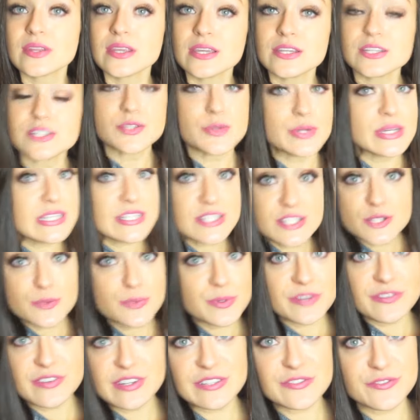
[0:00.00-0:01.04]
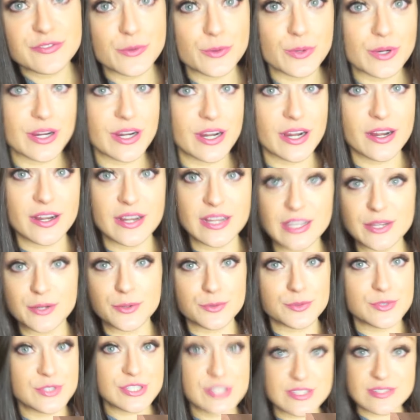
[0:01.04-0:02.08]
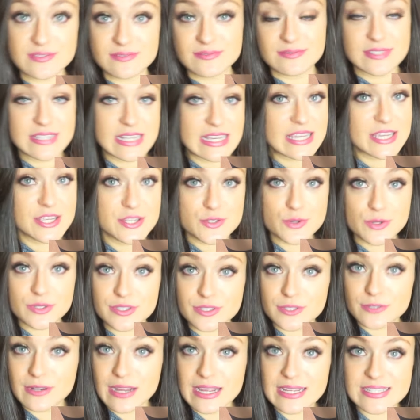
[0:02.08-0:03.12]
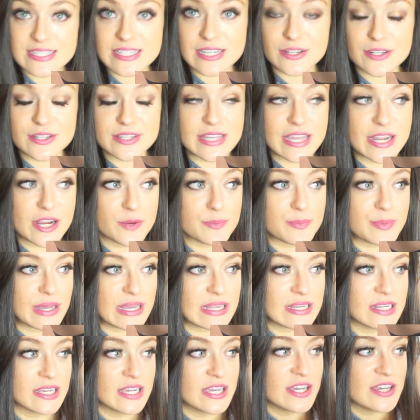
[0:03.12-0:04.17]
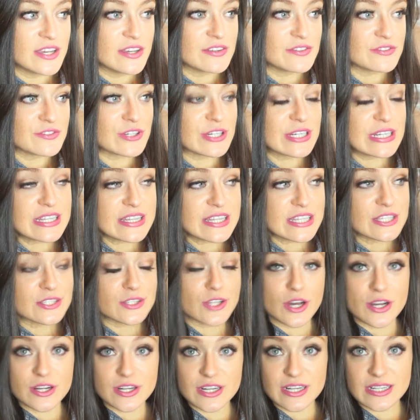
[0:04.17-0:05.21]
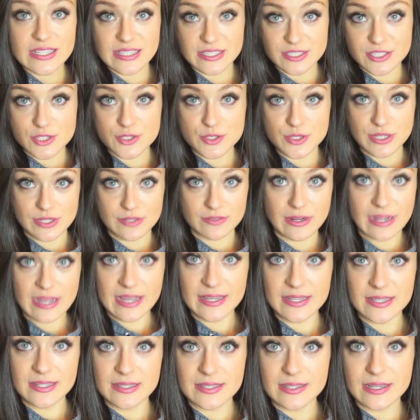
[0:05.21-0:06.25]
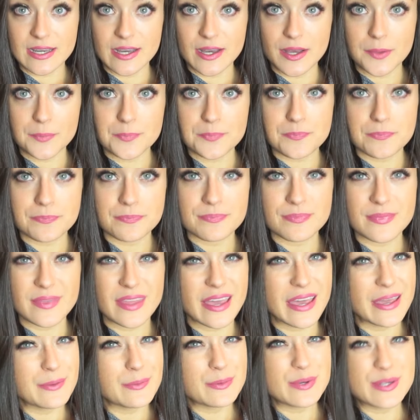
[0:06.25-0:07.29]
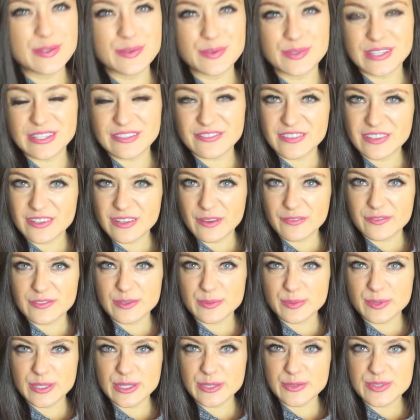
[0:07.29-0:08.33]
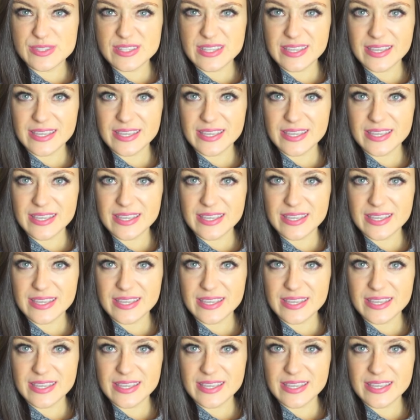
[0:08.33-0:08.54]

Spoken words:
So he's still perfect for, just taking short little rides here and there, but for anything longer, I like to trail ride. I wouldn't really feel comfortable using